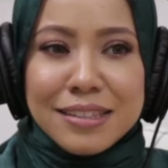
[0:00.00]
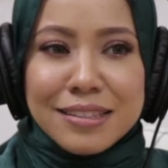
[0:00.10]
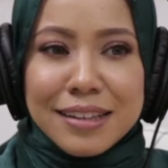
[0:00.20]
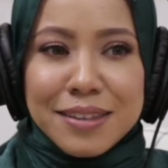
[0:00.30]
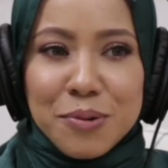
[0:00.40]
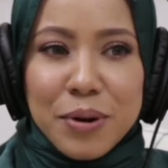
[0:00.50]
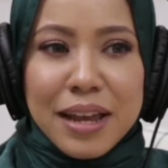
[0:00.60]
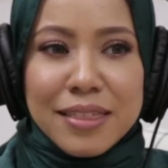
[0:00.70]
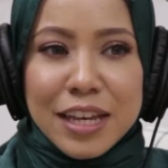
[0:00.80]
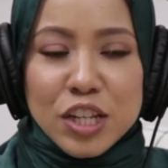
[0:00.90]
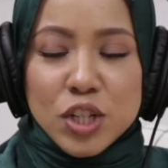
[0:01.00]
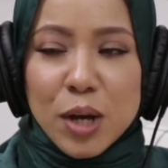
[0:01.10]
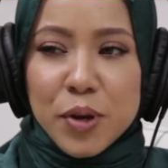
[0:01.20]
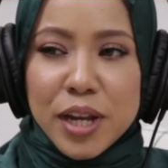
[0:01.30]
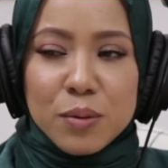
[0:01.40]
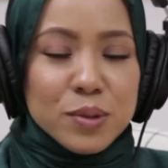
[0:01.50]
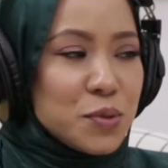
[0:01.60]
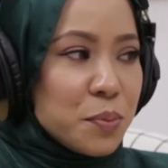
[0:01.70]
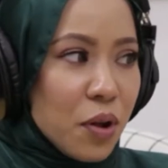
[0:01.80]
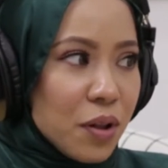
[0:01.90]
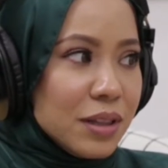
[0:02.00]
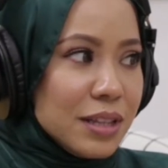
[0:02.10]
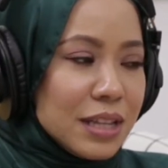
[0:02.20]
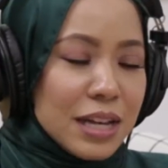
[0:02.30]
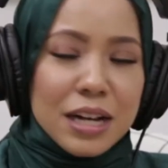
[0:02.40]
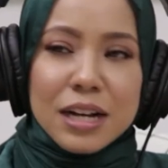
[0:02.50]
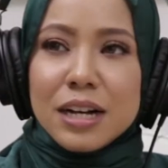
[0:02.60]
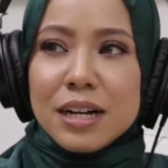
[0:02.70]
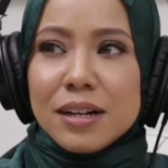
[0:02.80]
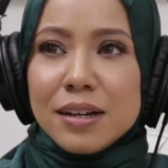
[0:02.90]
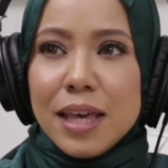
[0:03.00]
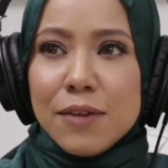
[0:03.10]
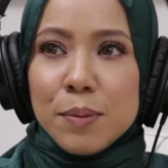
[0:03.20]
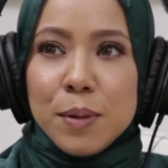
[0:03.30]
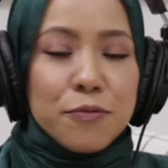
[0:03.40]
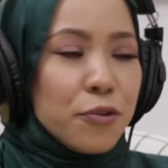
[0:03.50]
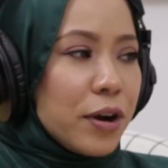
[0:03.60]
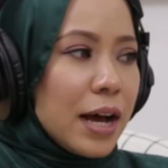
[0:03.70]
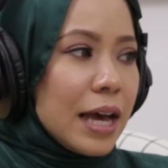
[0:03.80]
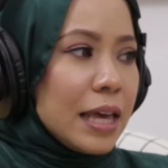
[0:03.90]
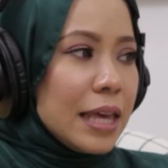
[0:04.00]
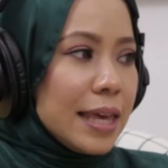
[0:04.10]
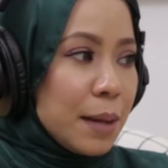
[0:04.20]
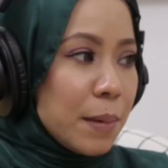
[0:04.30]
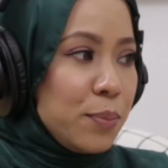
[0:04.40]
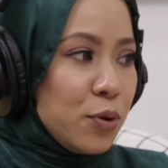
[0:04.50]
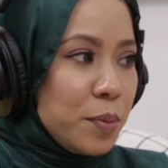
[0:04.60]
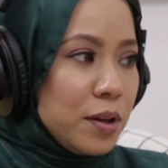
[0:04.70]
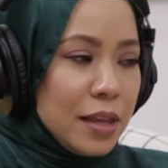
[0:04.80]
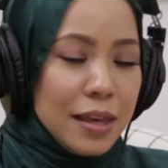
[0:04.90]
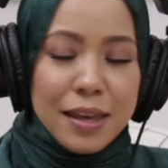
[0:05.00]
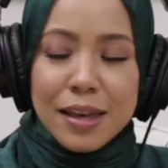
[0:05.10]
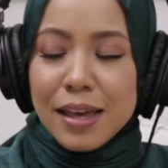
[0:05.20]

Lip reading: started wearing the hijab when I was small, even before I hit my puberty.